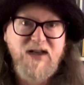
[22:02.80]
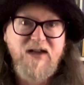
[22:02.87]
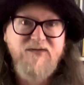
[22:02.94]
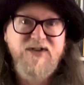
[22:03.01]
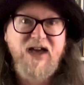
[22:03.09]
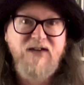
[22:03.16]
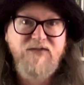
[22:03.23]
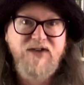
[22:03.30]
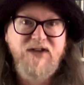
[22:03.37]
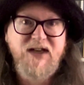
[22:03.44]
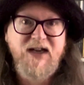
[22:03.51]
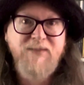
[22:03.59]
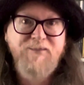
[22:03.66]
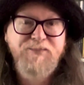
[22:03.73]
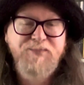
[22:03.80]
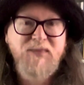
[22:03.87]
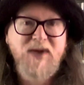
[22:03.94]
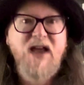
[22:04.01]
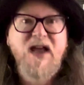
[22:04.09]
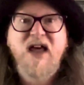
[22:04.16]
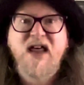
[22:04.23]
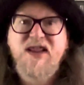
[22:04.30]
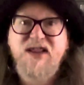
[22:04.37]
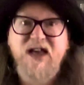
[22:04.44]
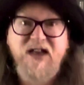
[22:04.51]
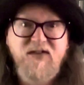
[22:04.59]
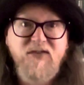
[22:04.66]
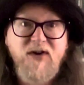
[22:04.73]
love to have you there.
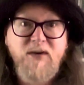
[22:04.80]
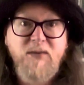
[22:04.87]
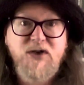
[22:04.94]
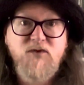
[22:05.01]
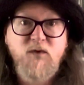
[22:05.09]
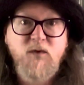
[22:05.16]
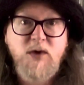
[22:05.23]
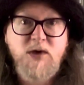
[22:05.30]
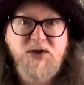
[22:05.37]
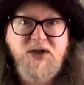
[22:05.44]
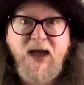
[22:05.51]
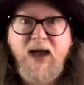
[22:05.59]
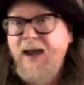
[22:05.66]
Thank you very much for watching,